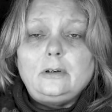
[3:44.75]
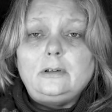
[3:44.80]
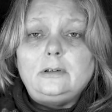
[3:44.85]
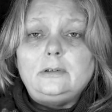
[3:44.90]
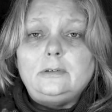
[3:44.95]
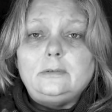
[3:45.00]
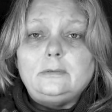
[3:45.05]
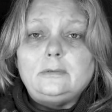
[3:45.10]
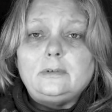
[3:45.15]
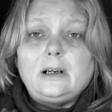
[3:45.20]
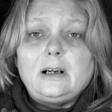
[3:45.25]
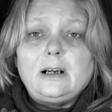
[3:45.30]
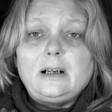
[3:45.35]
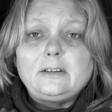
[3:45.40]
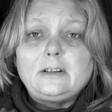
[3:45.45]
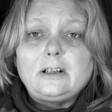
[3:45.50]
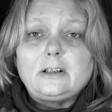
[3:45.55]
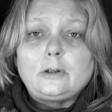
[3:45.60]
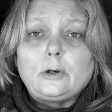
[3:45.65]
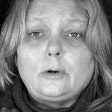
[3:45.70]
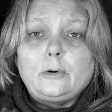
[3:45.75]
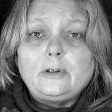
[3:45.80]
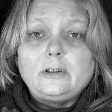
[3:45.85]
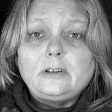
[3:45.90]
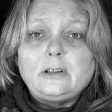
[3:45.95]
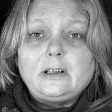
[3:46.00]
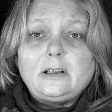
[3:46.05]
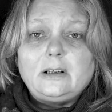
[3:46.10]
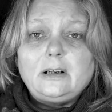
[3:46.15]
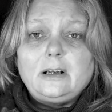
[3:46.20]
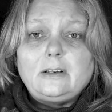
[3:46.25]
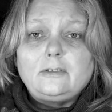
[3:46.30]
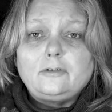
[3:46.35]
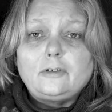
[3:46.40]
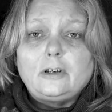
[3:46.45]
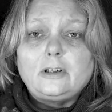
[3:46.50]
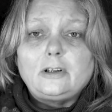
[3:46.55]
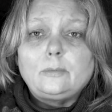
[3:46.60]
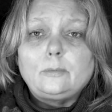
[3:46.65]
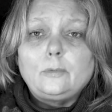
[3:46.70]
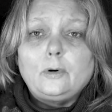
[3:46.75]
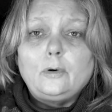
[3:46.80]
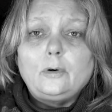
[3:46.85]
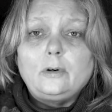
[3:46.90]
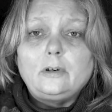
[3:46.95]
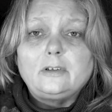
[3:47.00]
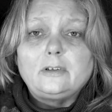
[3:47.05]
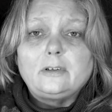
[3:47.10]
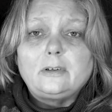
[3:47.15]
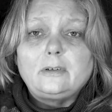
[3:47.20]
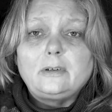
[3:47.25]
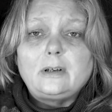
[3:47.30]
and a toilet and running water